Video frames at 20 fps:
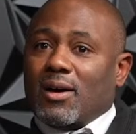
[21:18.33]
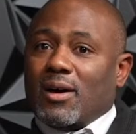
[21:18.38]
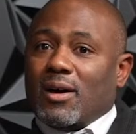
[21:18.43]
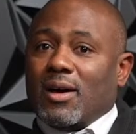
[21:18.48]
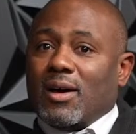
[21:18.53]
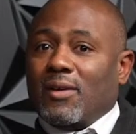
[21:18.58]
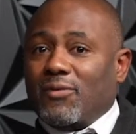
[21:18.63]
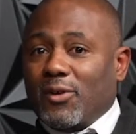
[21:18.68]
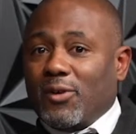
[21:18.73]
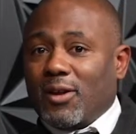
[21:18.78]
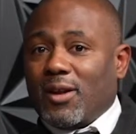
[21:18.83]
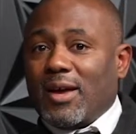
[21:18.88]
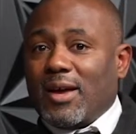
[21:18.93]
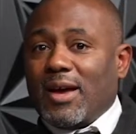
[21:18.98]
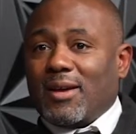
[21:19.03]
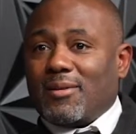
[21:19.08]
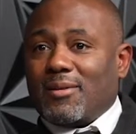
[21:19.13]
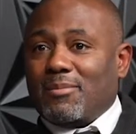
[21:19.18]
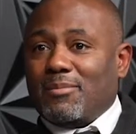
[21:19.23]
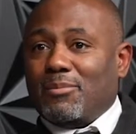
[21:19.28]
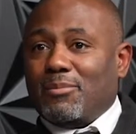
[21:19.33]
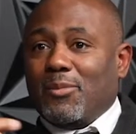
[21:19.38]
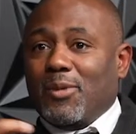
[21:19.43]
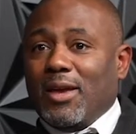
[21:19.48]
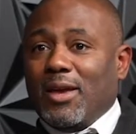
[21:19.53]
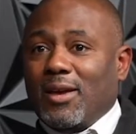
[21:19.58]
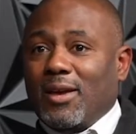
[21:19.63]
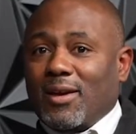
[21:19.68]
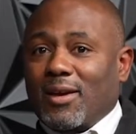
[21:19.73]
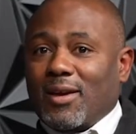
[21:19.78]
if you're like
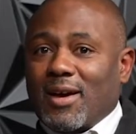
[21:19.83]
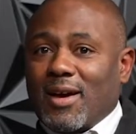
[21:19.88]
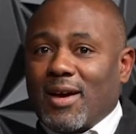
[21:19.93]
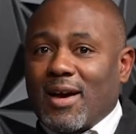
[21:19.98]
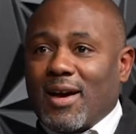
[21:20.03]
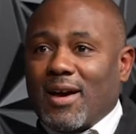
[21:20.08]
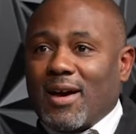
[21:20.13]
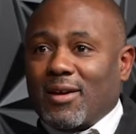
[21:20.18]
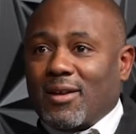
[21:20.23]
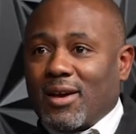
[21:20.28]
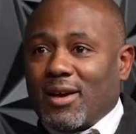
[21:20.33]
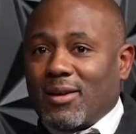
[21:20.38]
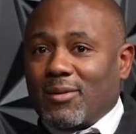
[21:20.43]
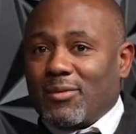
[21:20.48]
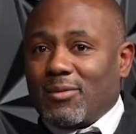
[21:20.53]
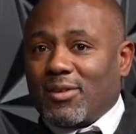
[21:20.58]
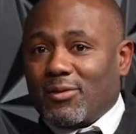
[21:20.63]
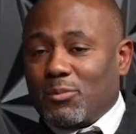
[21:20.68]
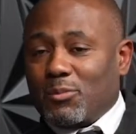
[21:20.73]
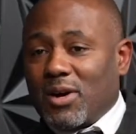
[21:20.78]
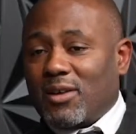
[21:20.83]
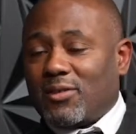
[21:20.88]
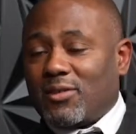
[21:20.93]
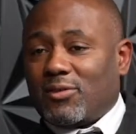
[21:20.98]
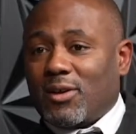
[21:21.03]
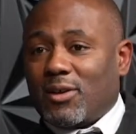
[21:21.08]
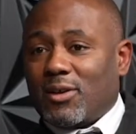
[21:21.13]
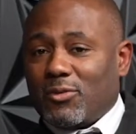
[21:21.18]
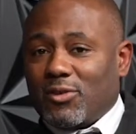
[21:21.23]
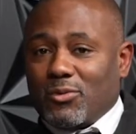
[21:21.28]
me, my
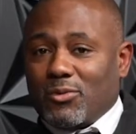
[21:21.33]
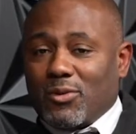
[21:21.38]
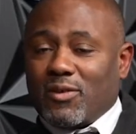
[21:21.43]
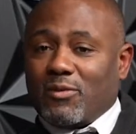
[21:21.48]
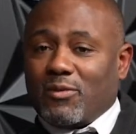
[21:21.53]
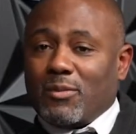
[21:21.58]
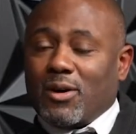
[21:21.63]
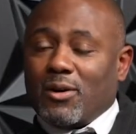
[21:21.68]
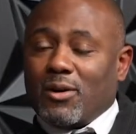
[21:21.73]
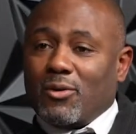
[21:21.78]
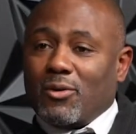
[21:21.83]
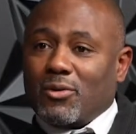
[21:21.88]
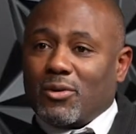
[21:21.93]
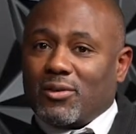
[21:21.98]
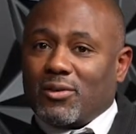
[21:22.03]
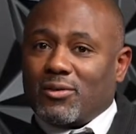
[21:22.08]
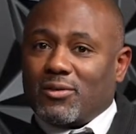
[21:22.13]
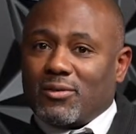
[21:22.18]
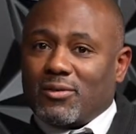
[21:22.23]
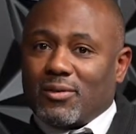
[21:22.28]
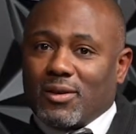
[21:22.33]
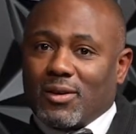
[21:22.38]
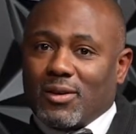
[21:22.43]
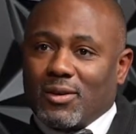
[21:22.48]
son was one of my oldest.